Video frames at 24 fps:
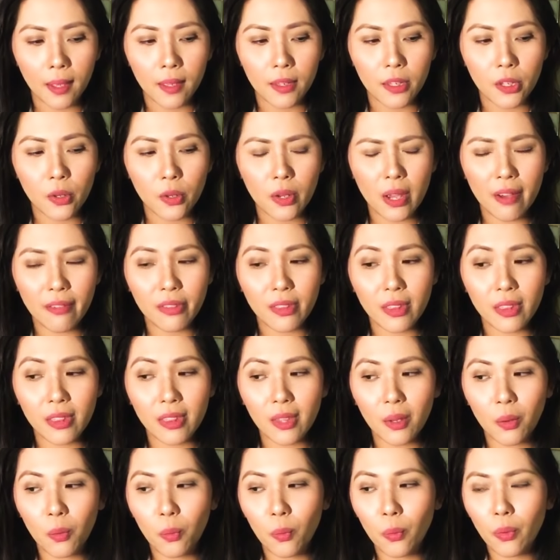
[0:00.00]
you have
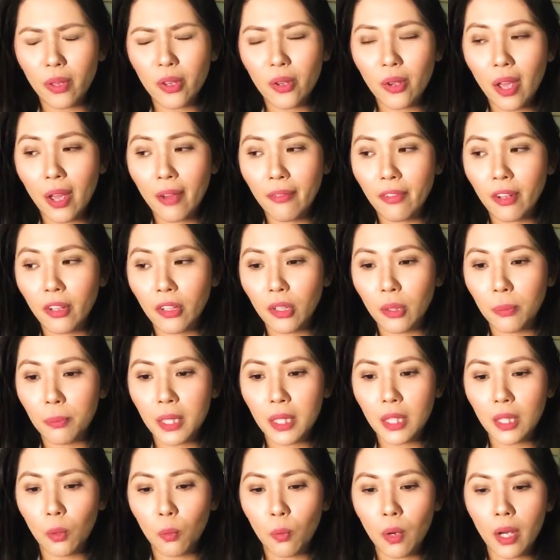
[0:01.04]
got to be
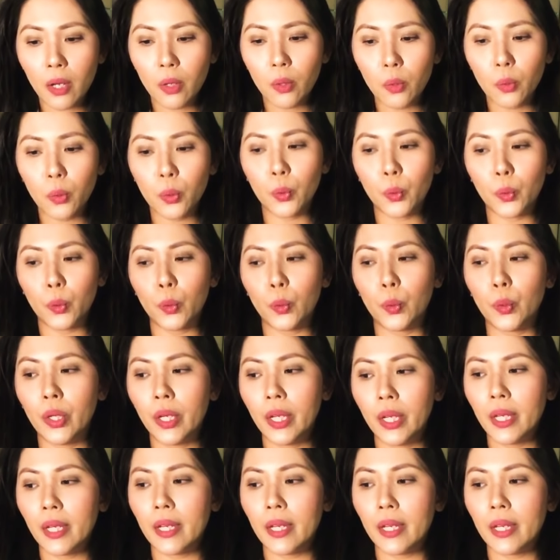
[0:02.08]
the one who